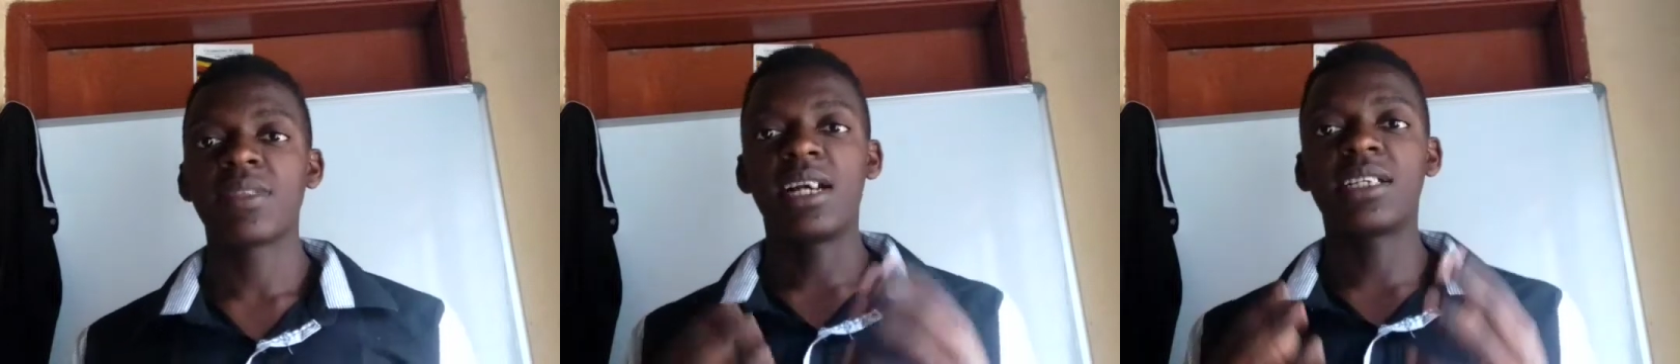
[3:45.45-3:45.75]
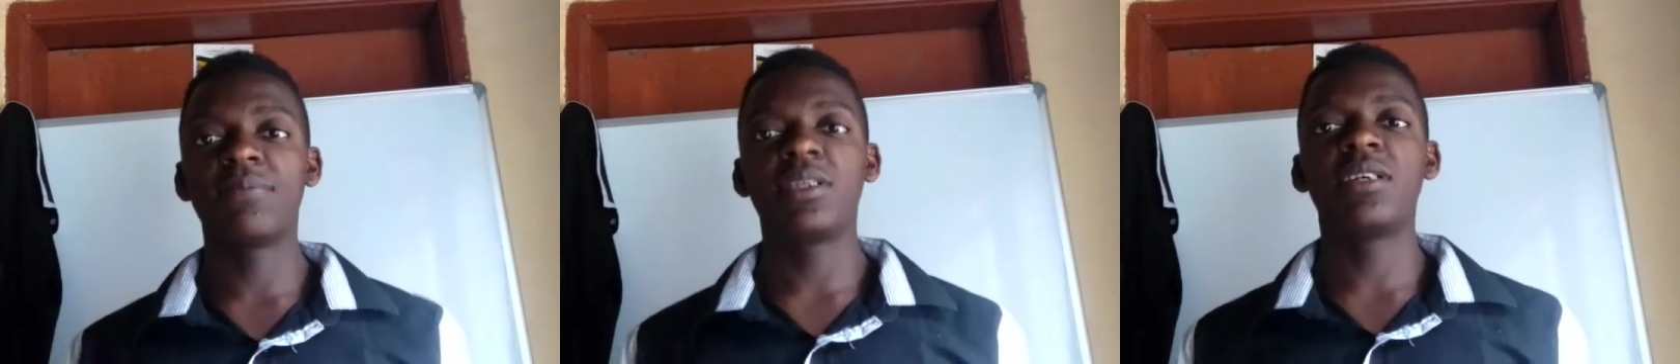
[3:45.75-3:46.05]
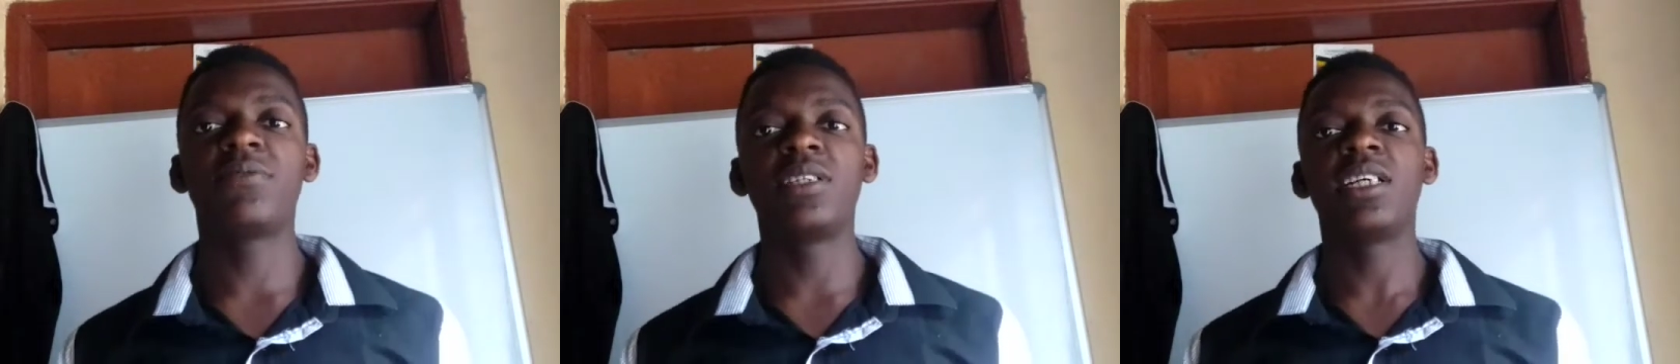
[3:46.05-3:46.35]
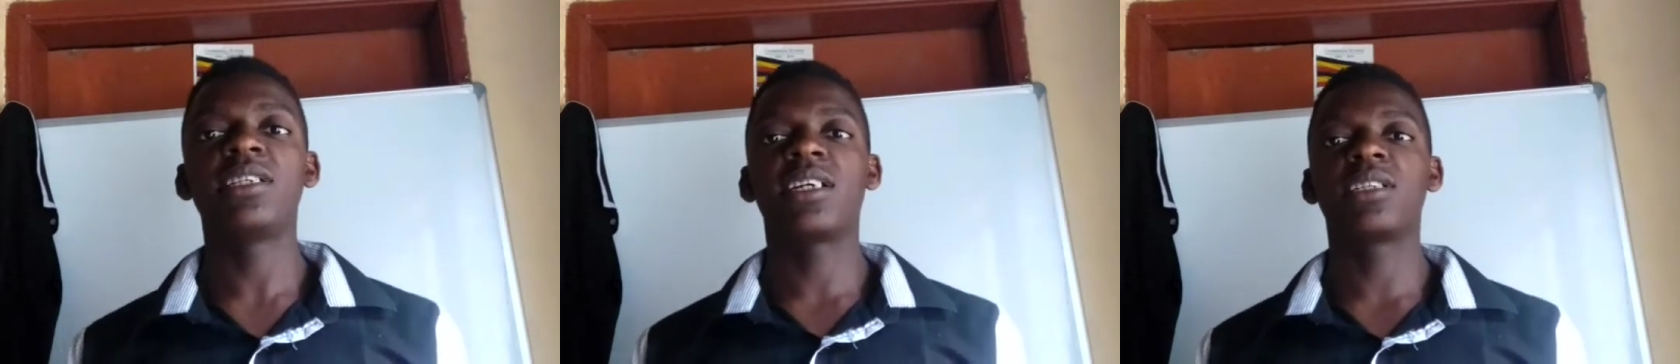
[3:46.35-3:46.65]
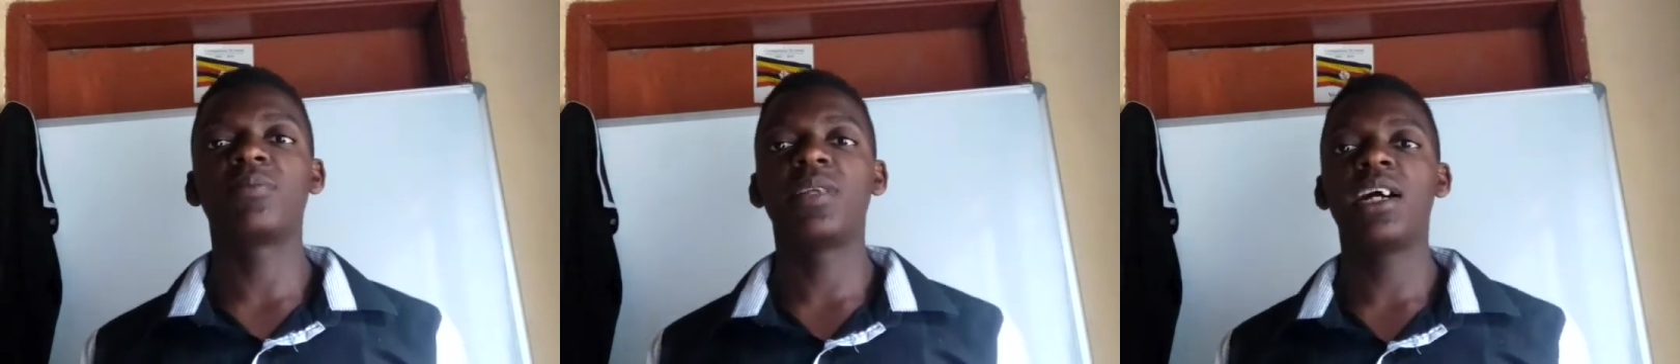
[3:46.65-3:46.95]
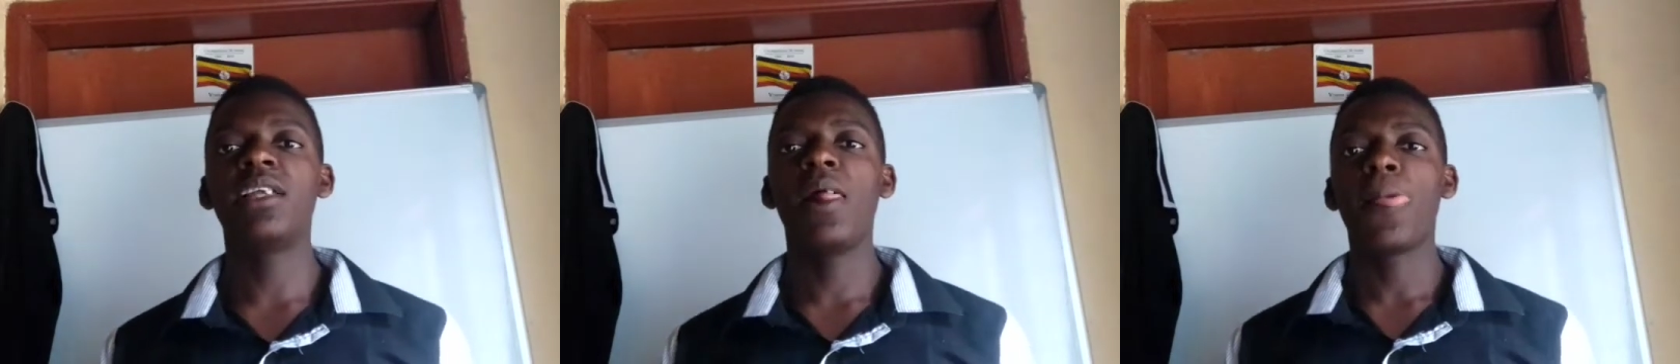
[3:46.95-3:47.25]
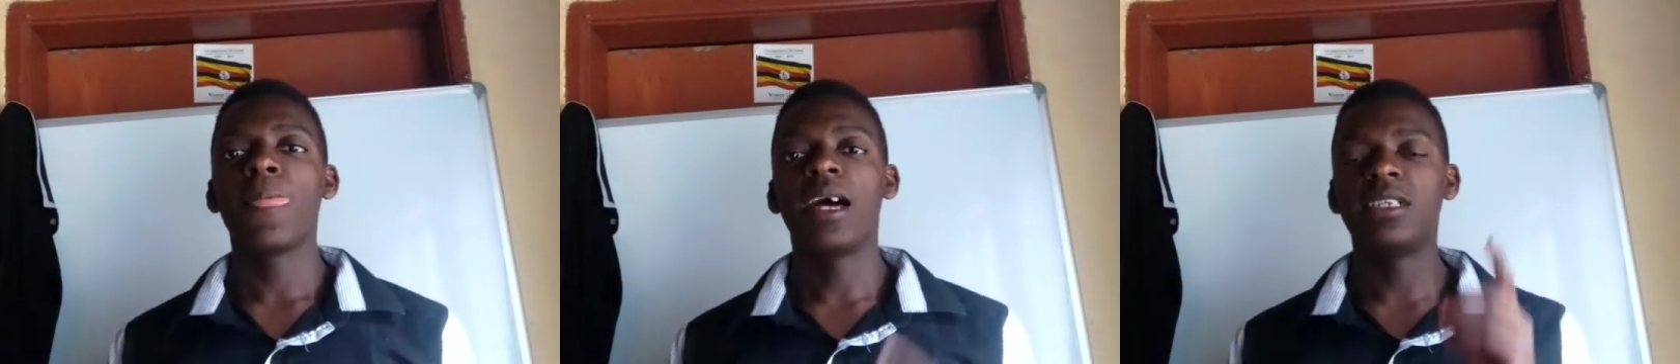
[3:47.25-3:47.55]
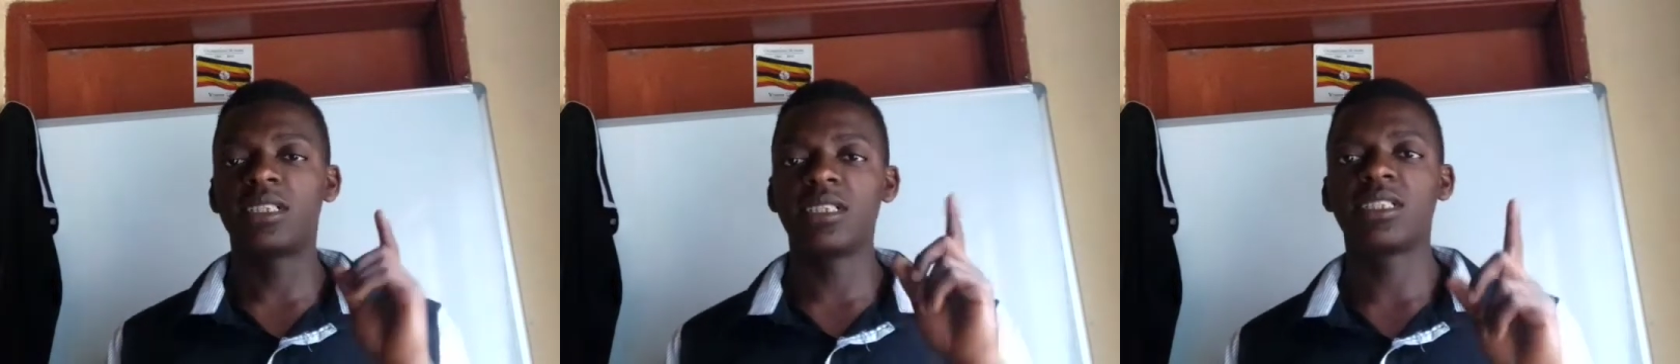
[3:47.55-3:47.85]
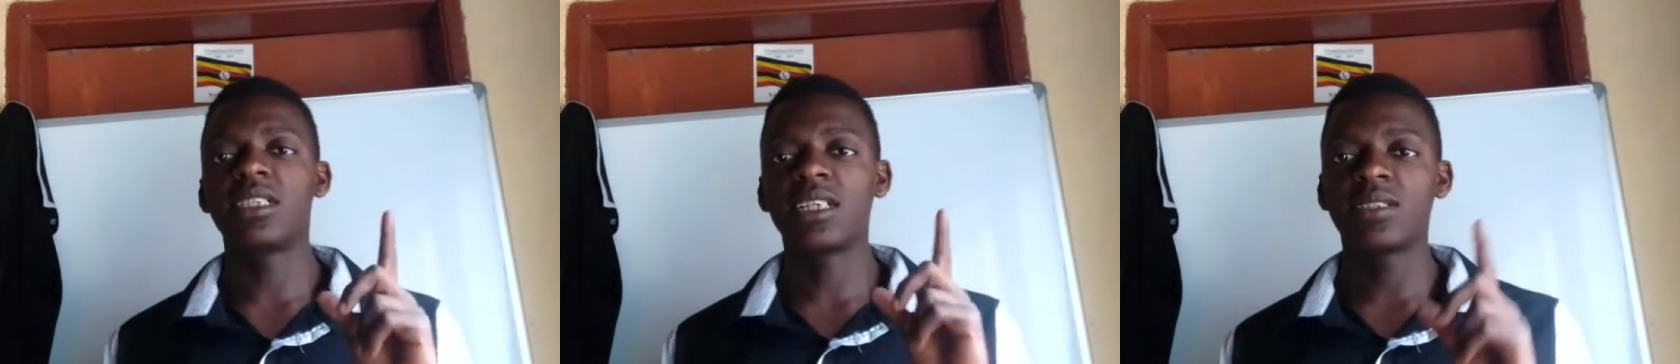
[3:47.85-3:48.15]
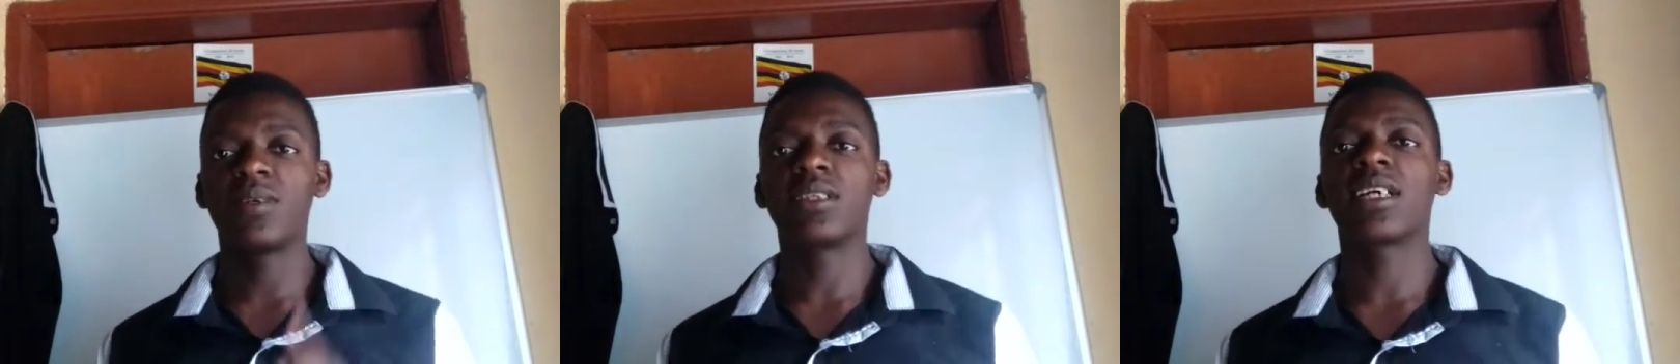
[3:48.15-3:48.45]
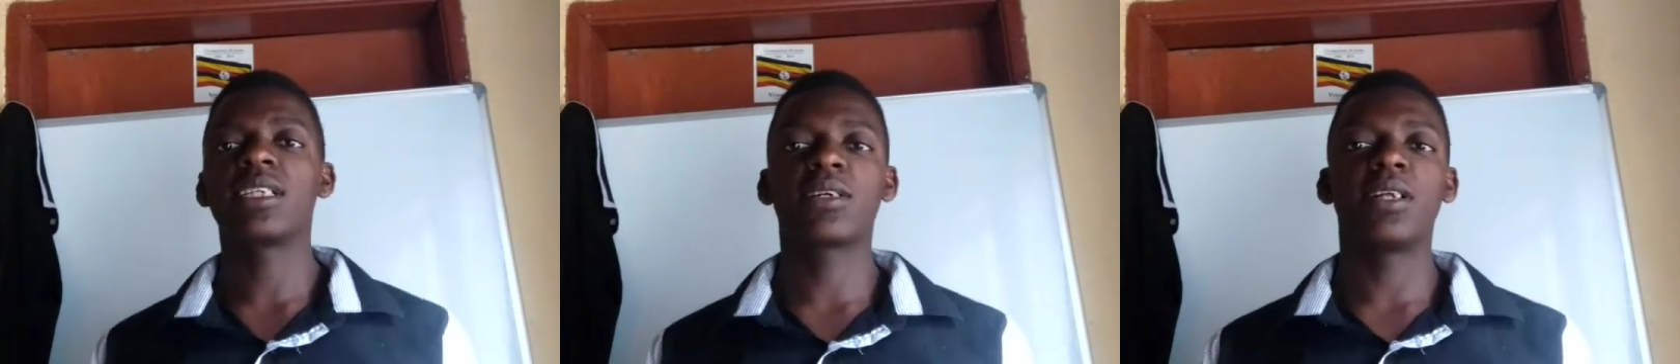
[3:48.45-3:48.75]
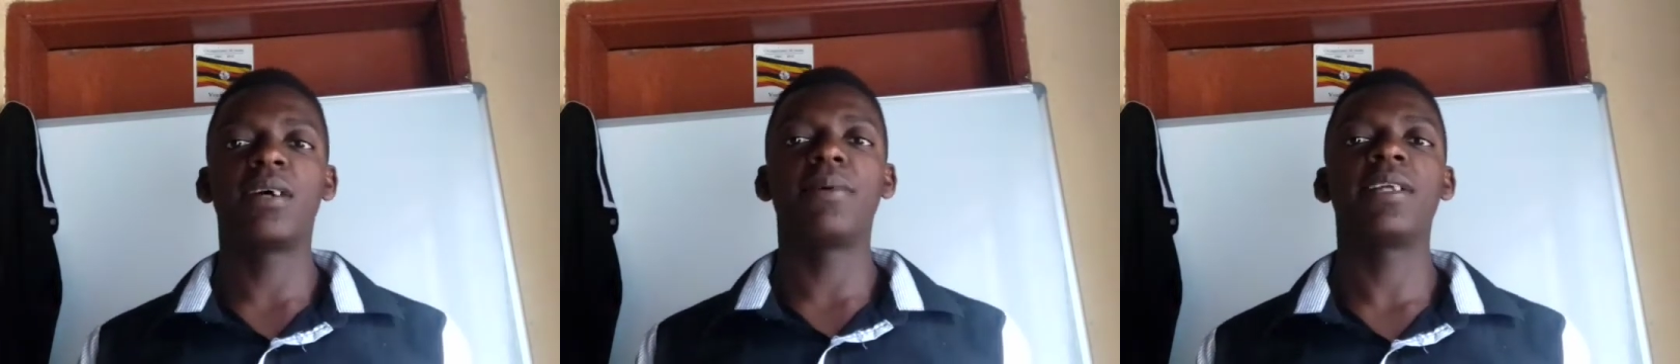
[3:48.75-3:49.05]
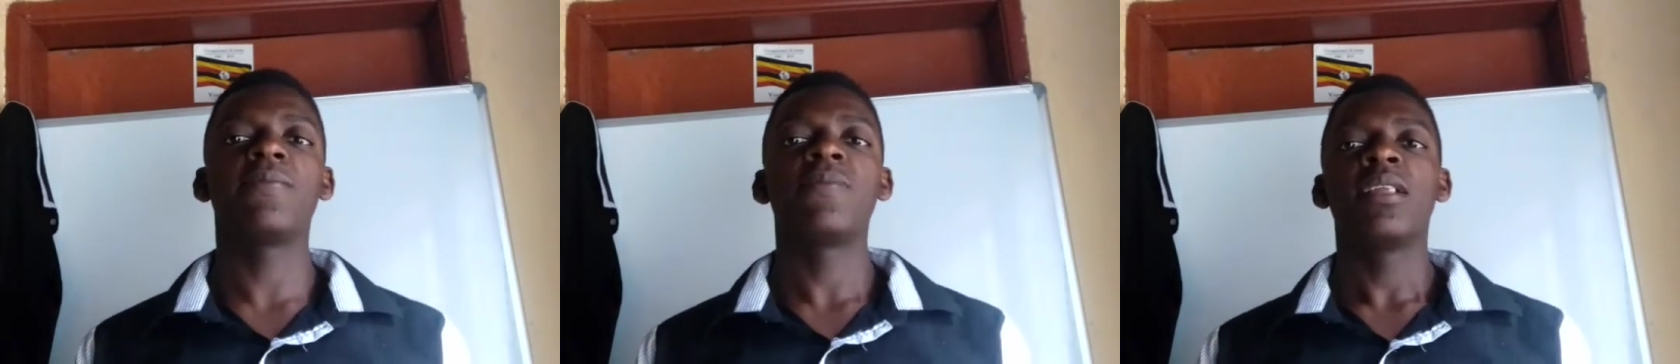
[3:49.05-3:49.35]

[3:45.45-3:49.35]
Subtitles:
That epinephrine enters blood, and it is just one catecholamine.